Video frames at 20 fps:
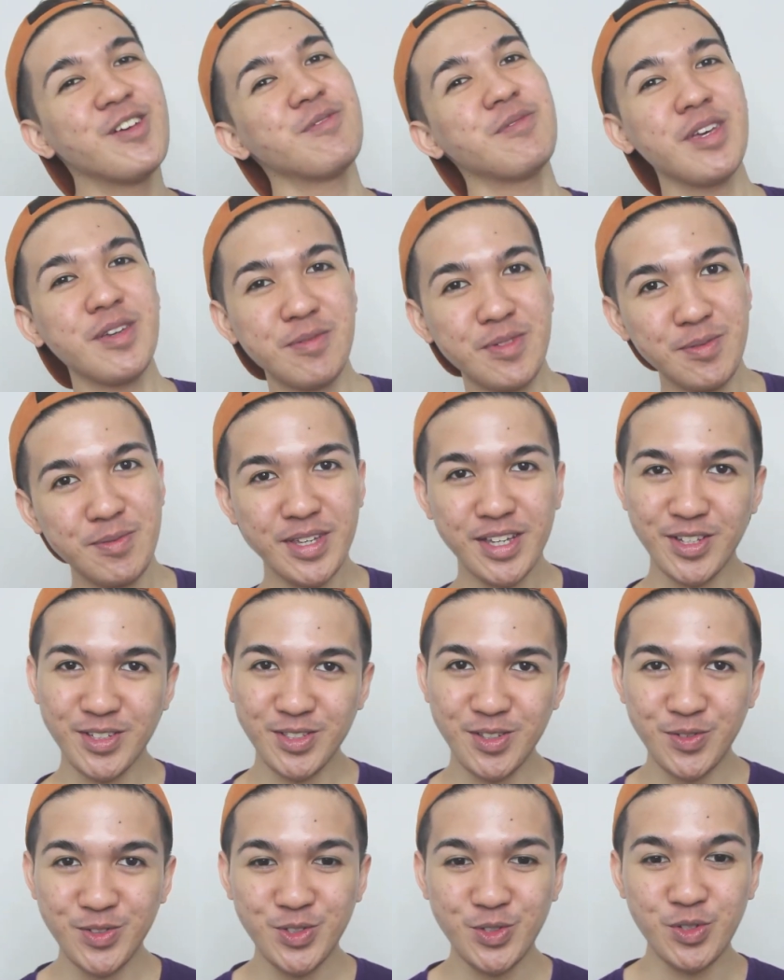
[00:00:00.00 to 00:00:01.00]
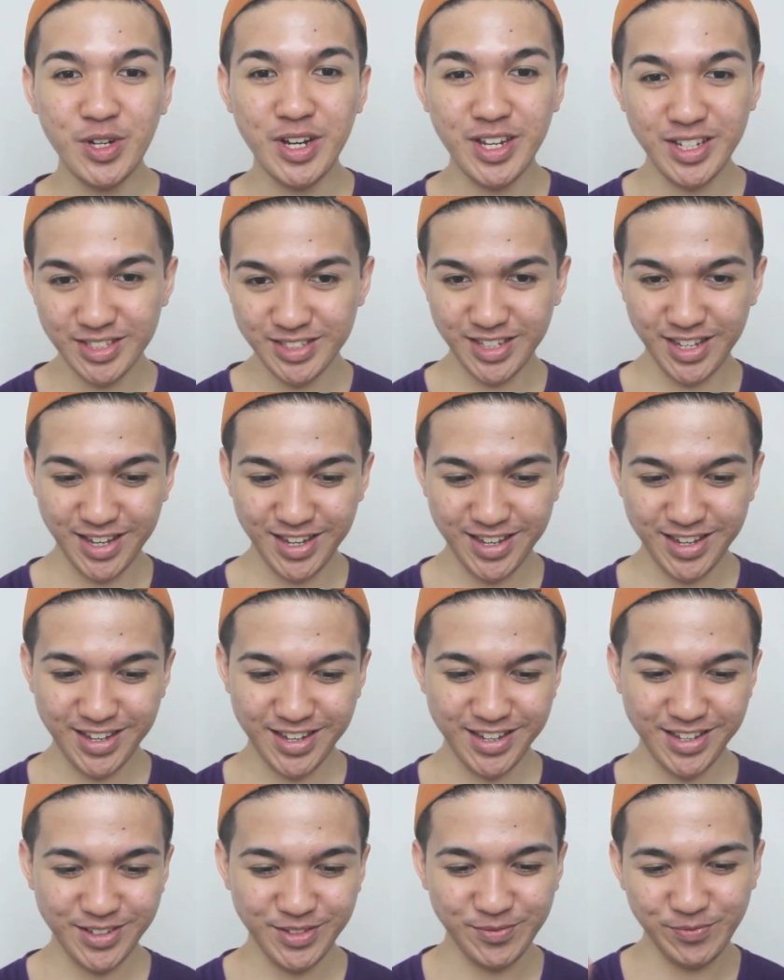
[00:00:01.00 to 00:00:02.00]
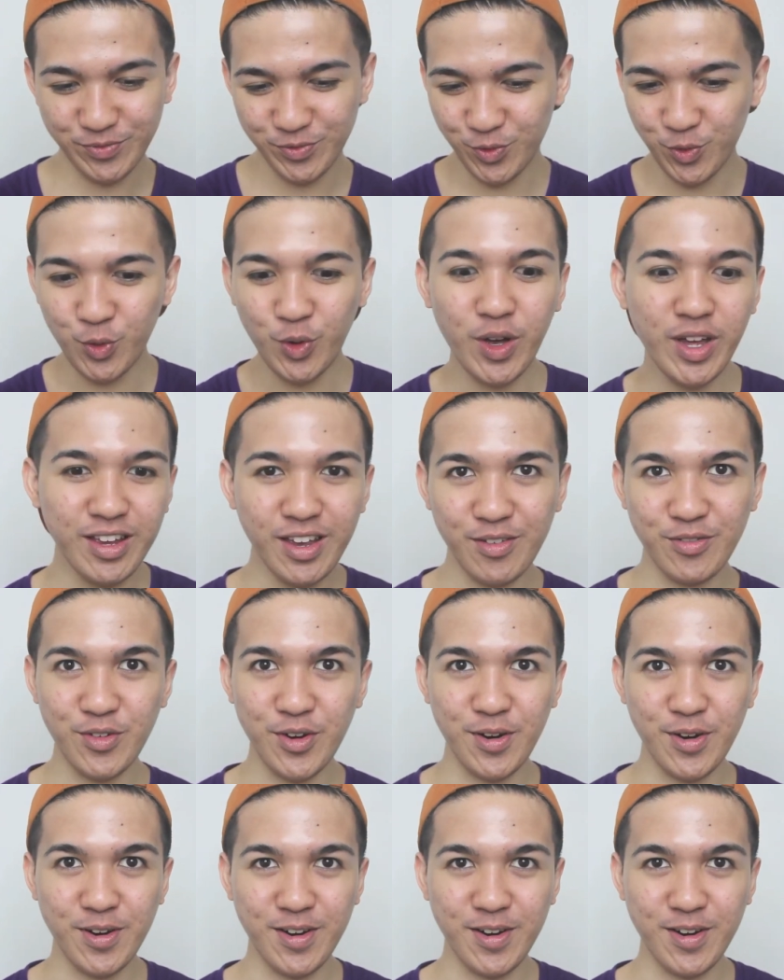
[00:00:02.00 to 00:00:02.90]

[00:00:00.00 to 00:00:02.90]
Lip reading: Maybe because of stress and whatever.